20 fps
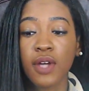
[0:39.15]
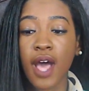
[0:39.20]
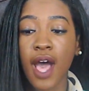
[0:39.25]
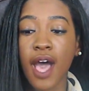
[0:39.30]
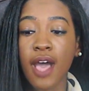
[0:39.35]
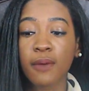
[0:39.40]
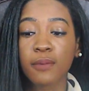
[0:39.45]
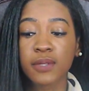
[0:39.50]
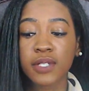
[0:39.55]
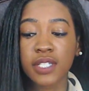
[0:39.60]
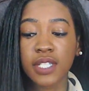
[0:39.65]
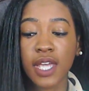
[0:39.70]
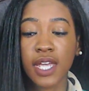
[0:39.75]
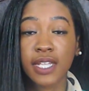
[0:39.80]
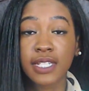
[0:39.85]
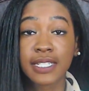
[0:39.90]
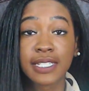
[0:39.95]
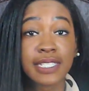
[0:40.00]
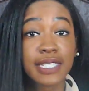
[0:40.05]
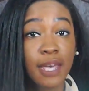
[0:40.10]
I was
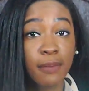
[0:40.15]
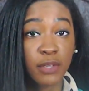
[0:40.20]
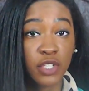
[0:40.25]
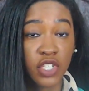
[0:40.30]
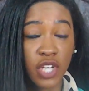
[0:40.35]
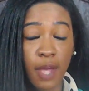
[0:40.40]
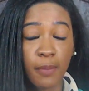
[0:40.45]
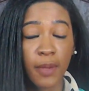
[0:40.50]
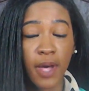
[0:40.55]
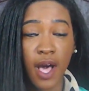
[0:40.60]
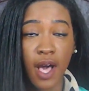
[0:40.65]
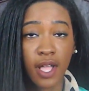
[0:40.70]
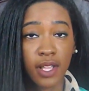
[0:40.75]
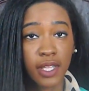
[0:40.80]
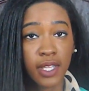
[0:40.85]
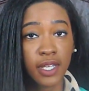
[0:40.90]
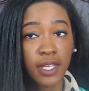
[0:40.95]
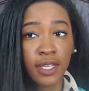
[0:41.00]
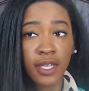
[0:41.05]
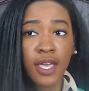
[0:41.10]
like, since I'm a
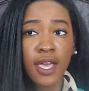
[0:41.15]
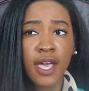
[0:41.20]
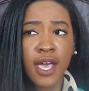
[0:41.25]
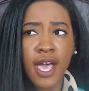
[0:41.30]
shopaholic,